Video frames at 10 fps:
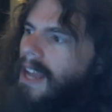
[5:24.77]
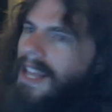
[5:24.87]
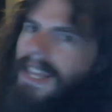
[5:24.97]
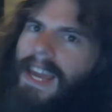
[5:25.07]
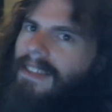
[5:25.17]

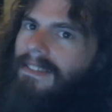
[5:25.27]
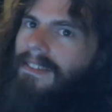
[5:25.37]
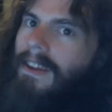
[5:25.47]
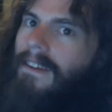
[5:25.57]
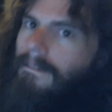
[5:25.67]
And yes,
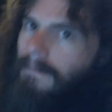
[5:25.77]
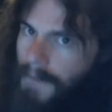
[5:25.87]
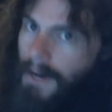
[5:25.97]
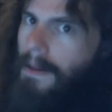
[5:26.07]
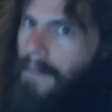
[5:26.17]

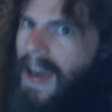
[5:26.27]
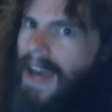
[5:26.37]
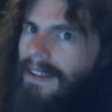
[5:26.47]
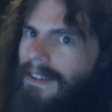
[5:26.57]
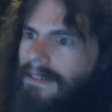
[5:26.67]
very
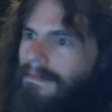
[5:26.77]
bad.